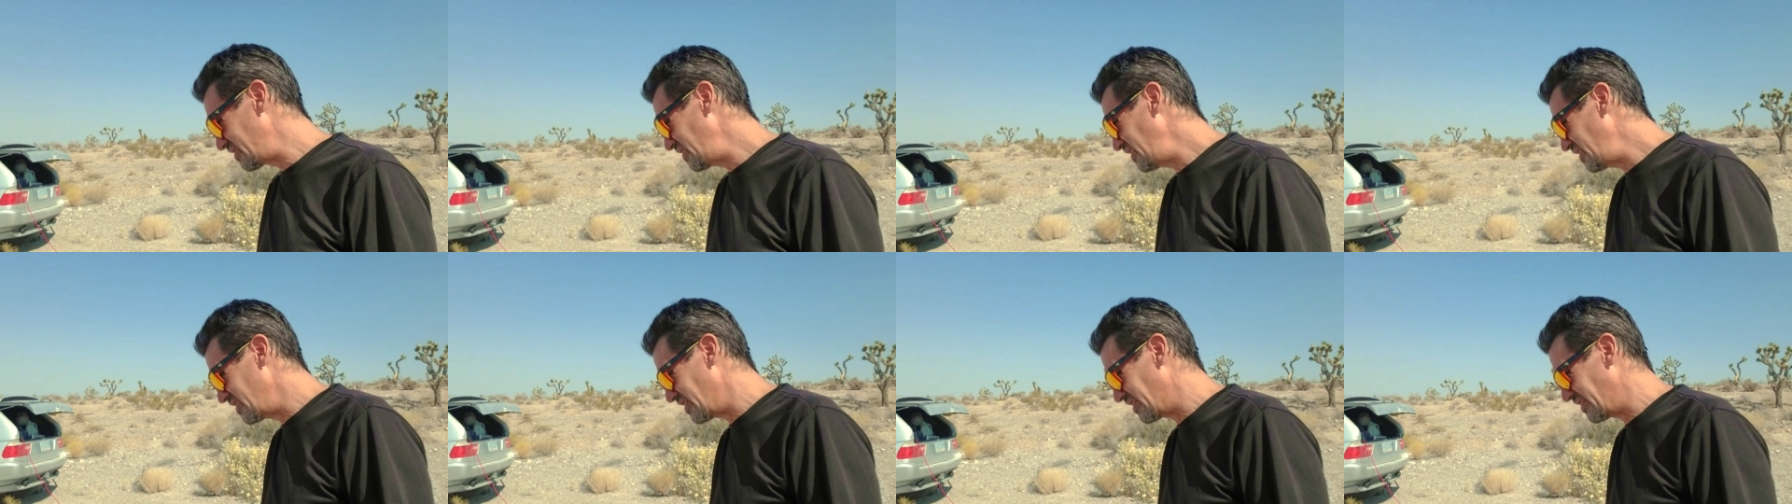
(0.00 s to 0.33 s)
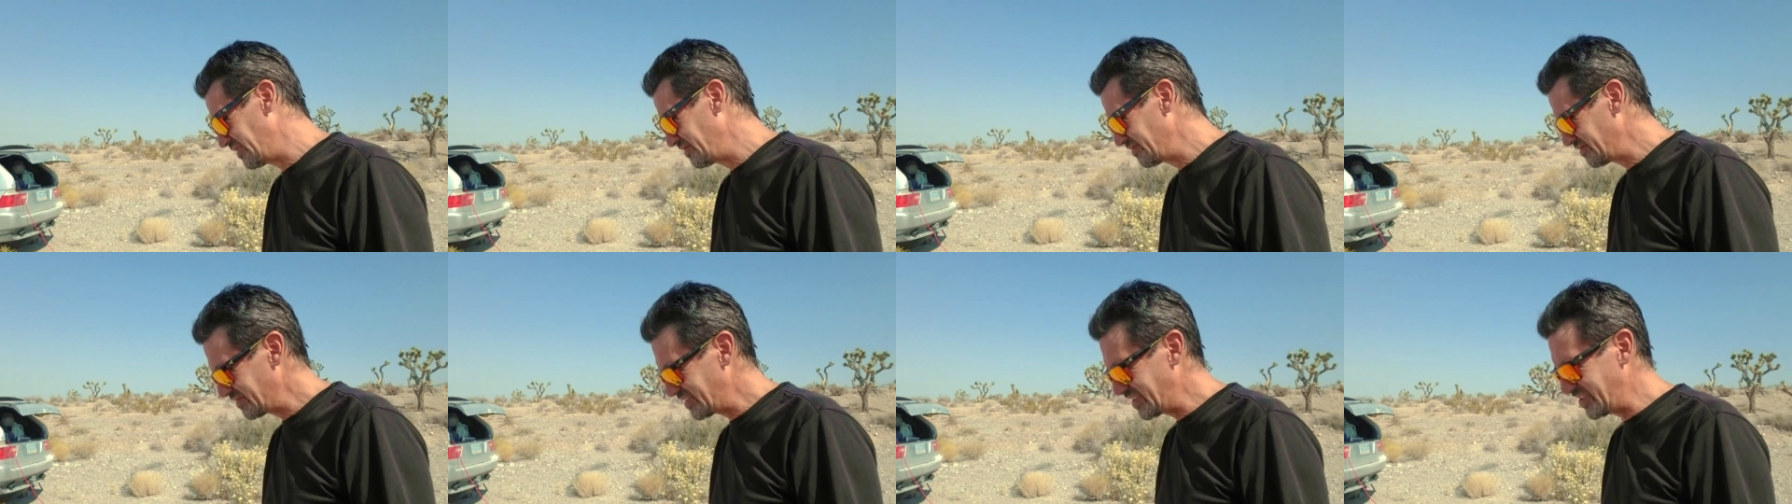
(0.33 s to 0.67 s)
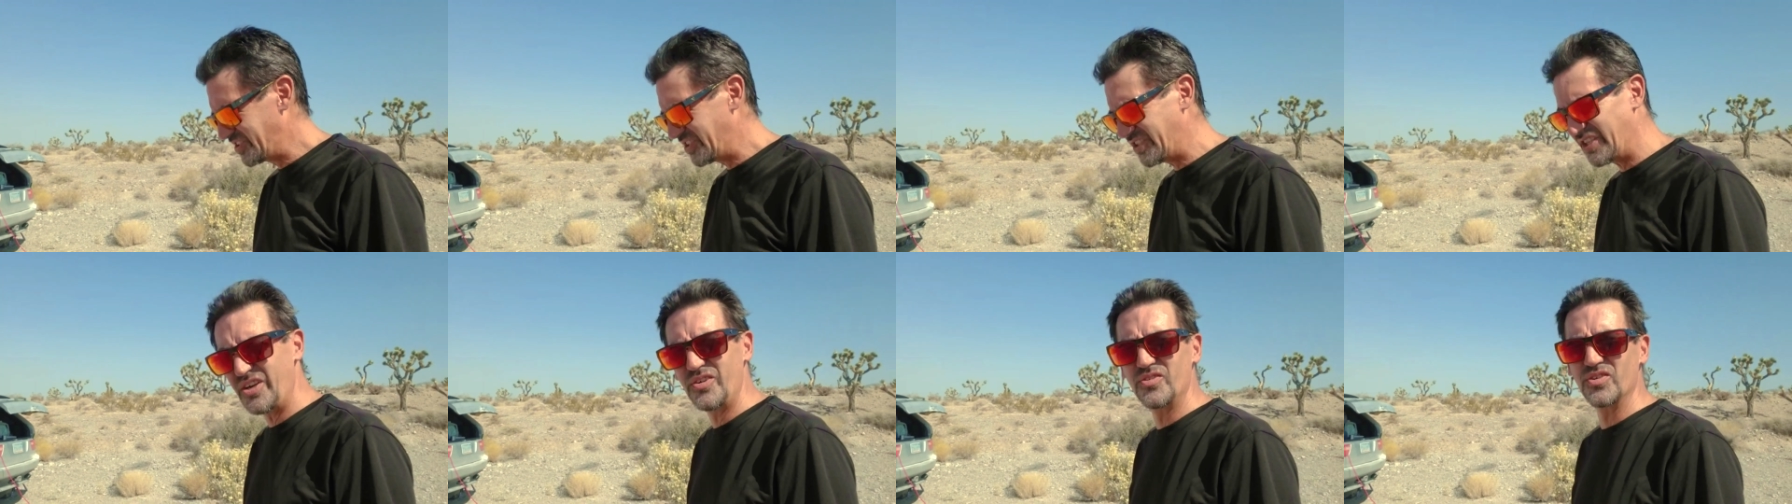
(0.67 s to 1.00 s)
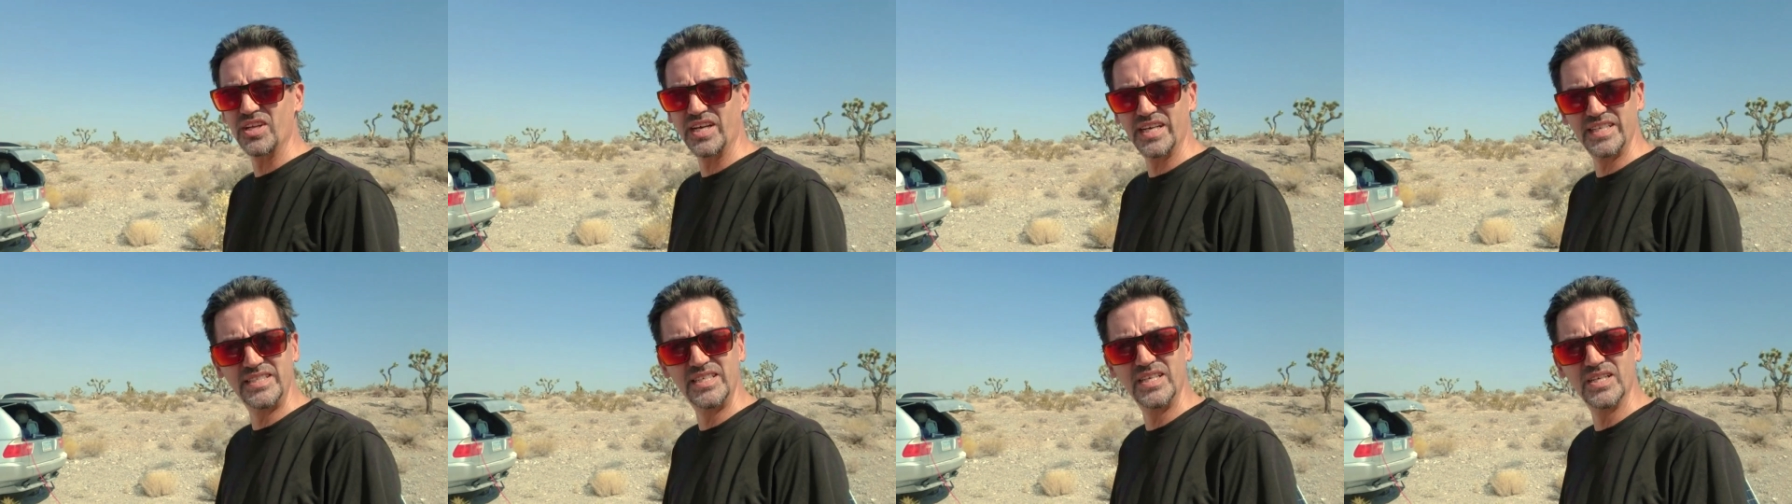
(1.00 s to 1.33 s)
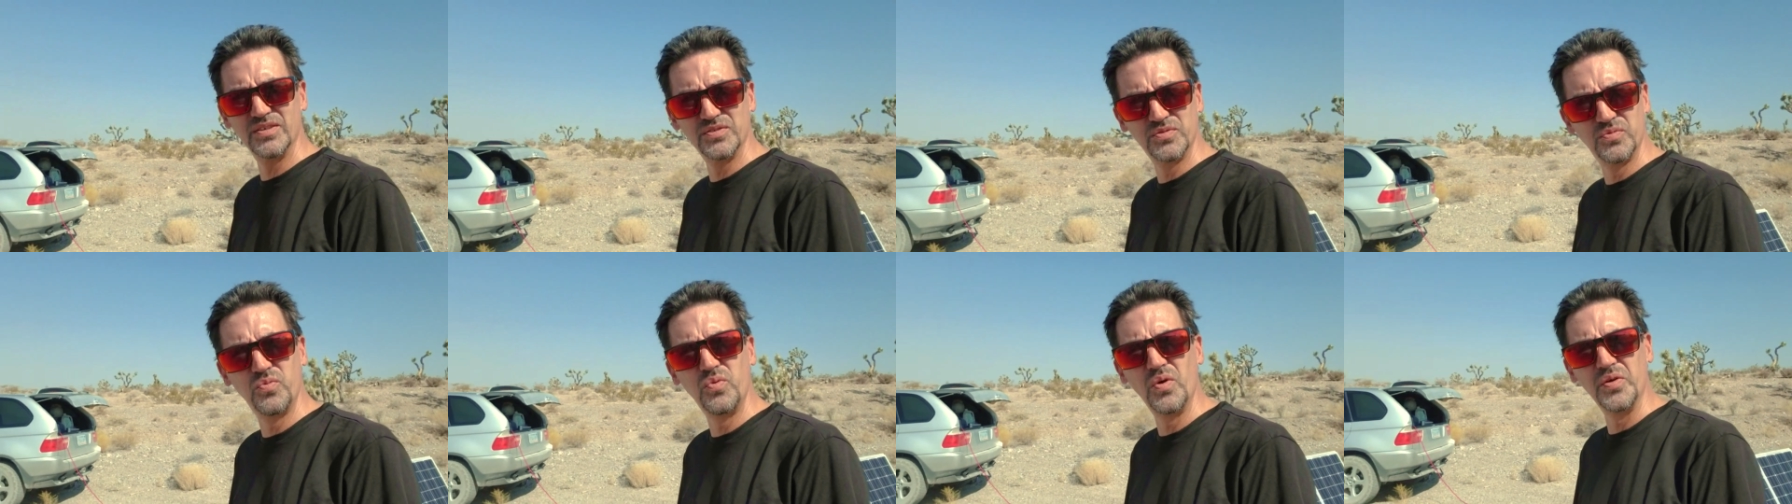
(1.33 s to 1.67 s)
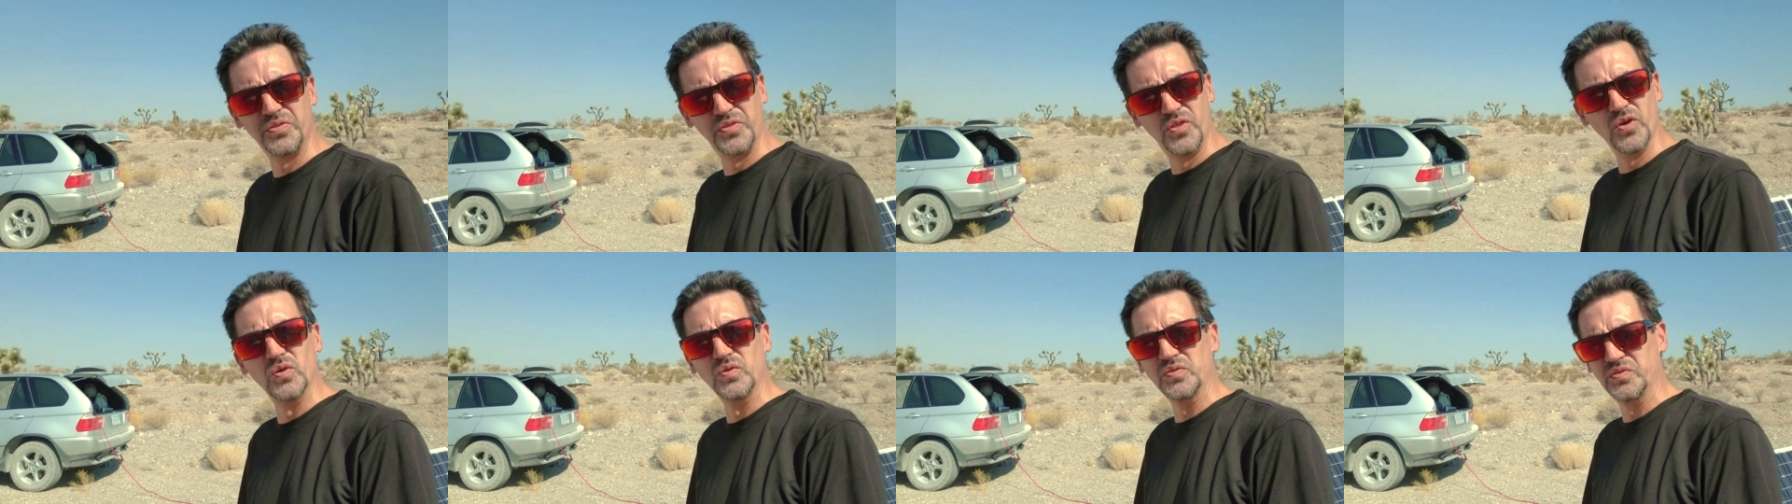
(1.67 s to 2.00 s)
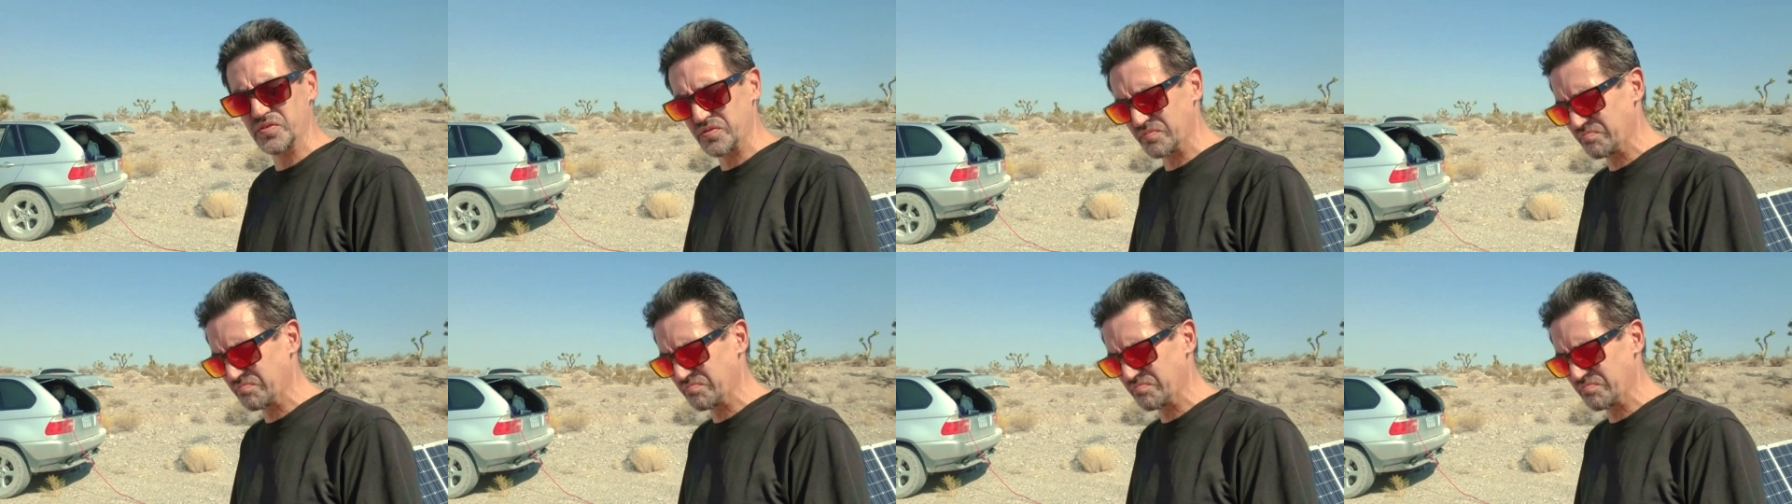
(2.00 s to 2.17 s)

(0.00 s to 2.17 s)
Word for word: you know, the general idea is what those